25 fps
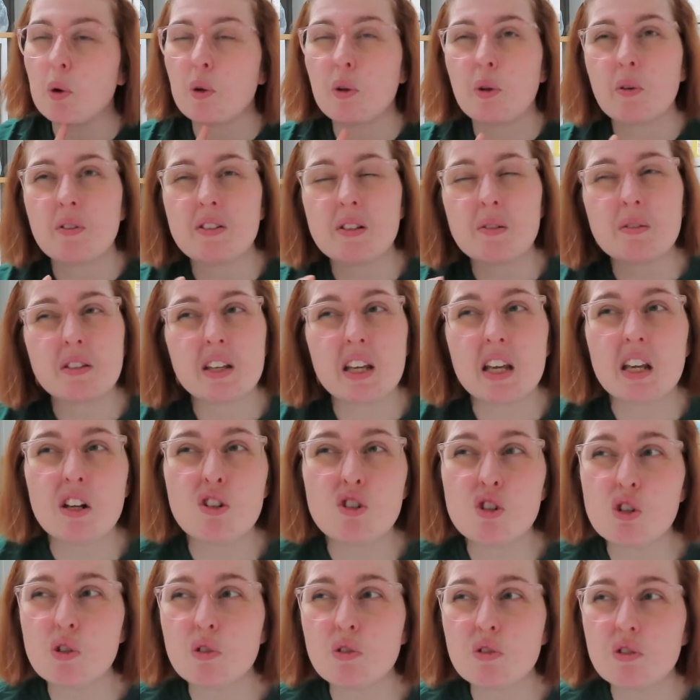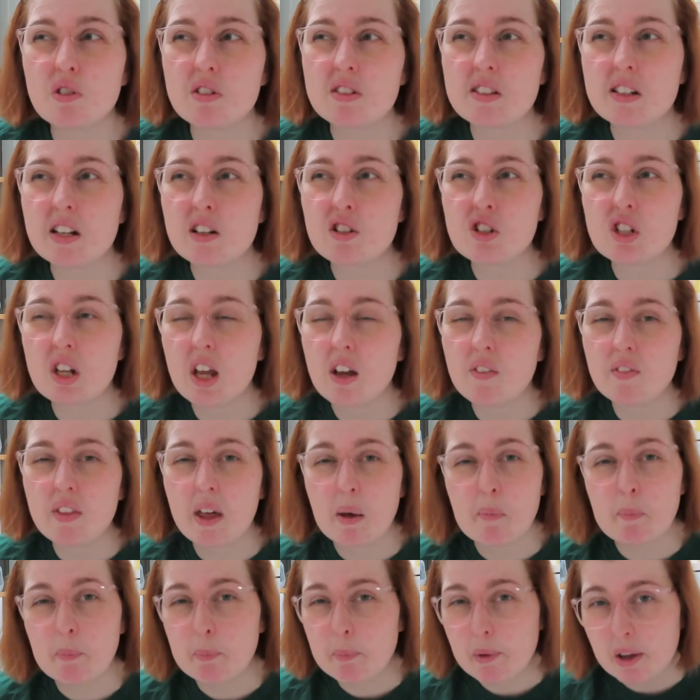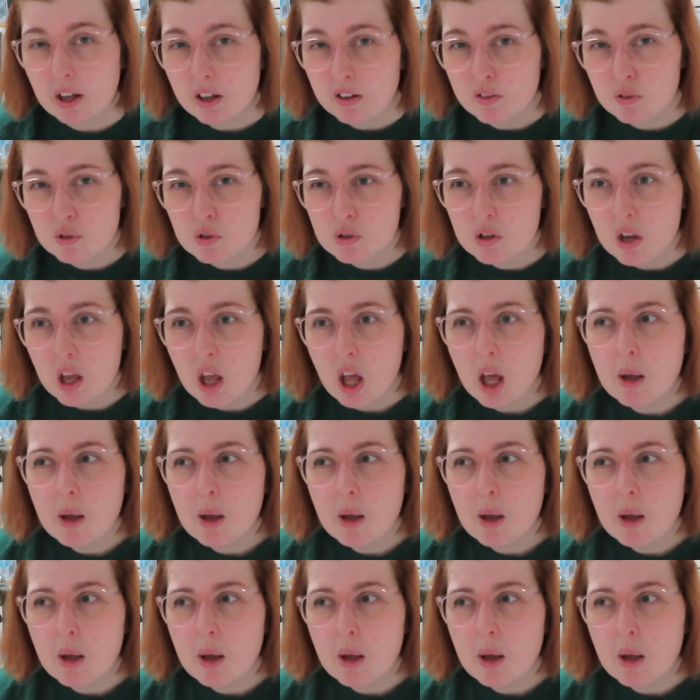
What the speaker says: Although it seems like Incheon doesn't actually have that much.